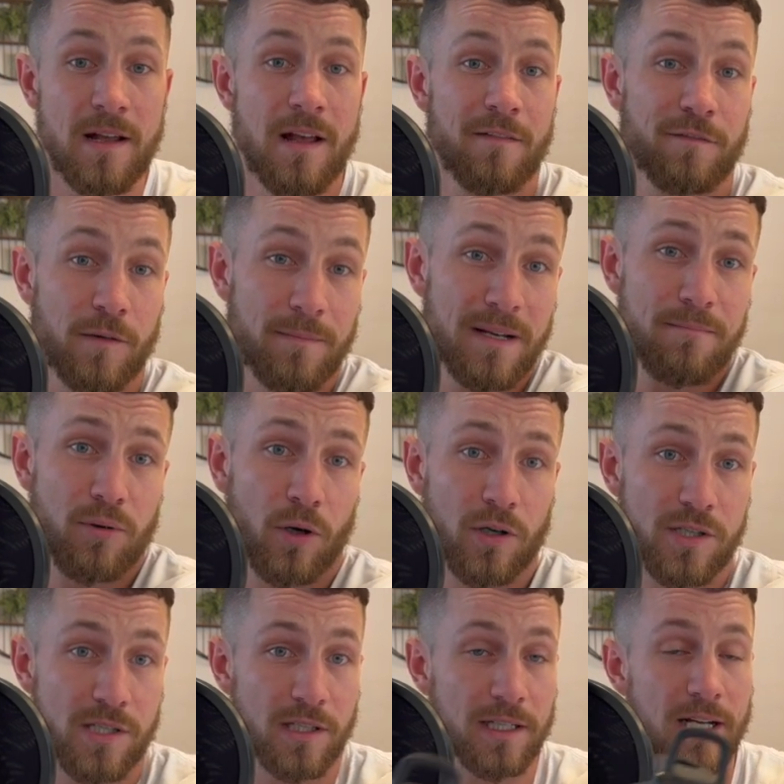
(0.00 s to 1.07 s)
For me
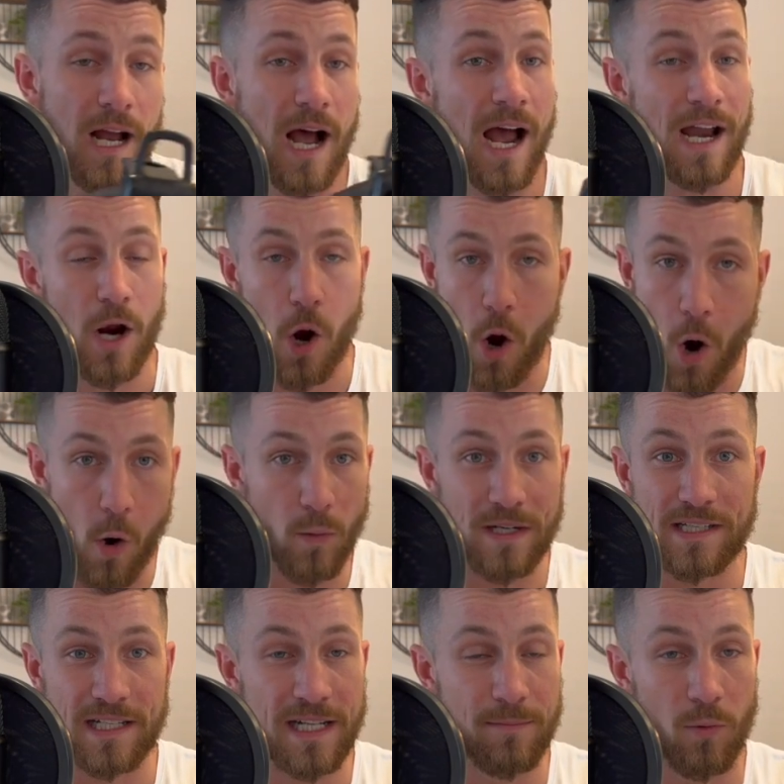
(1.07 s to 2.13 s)
personally, I
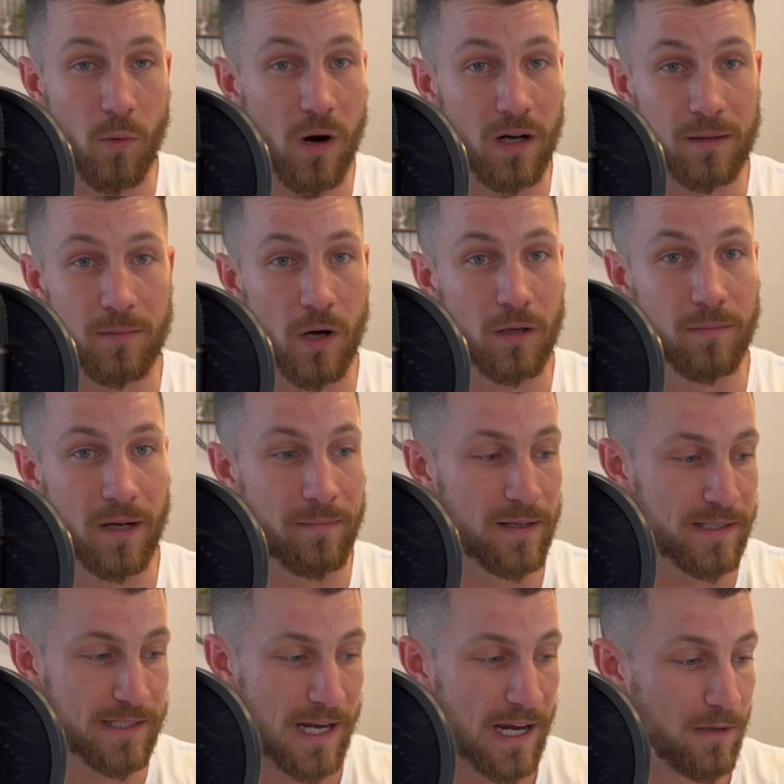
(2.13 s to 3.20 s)
always keep a water bottle by my
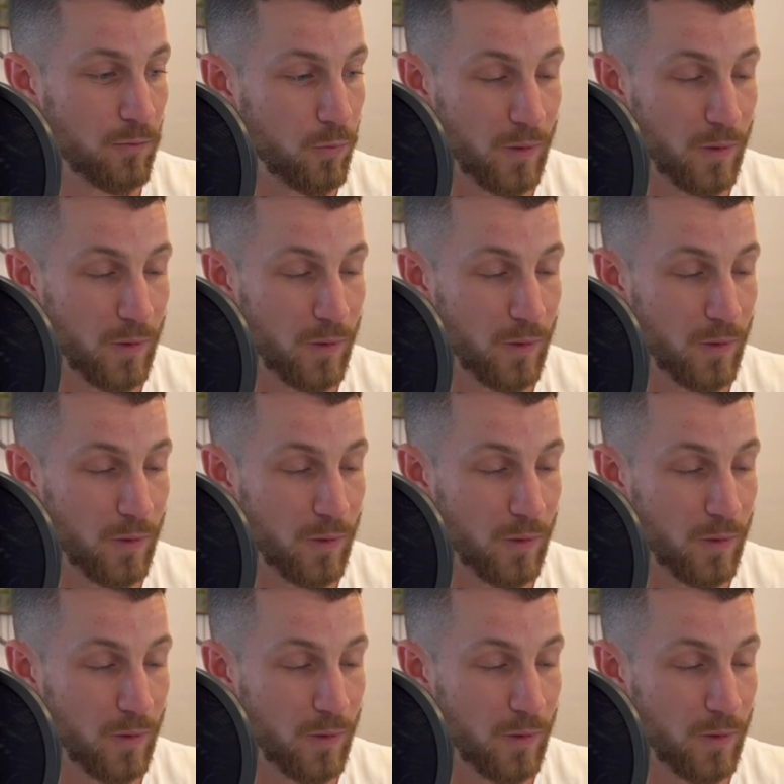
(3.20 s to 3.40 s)
side.